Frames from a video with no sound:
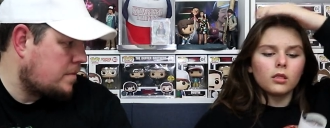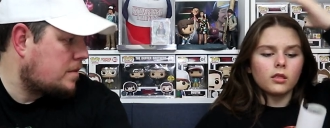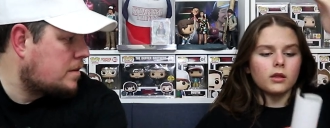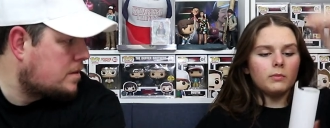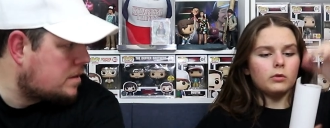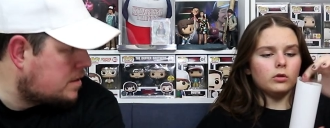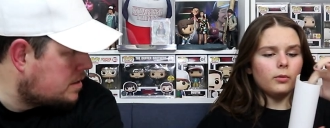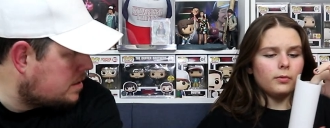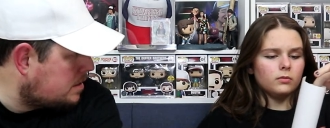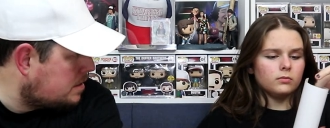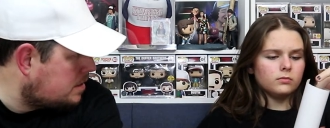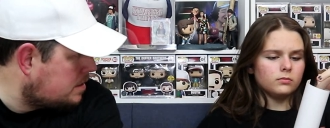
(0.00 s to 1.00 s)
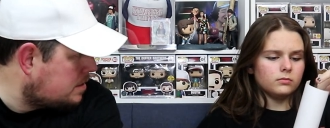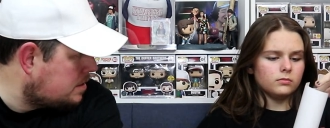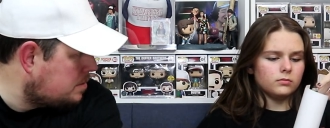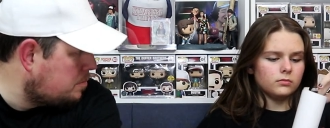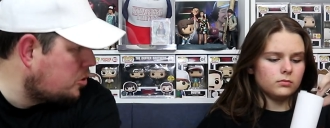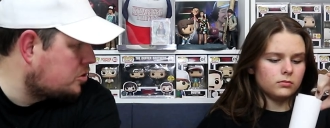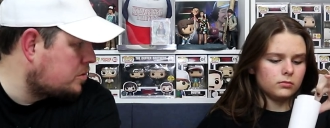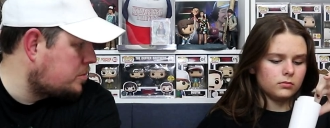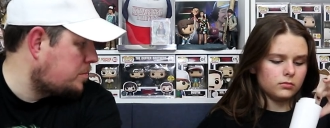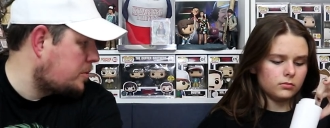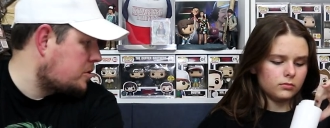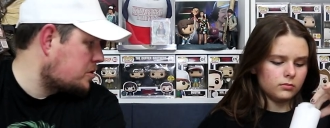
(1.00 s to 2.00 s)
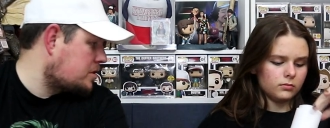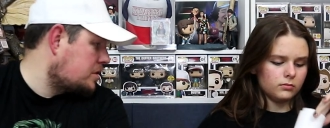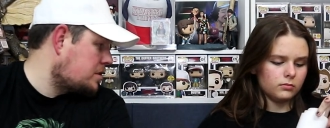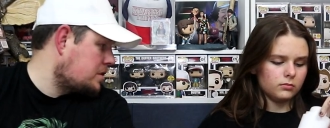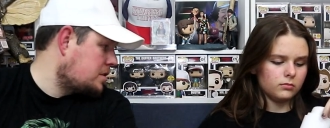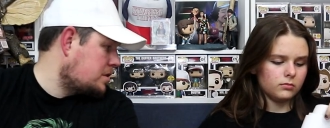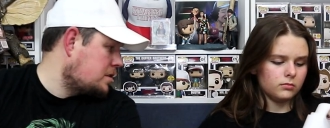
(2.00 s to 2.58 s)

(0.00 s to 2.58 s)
Speaker 1: I think multiple.
Speaker 2: Multiple posters.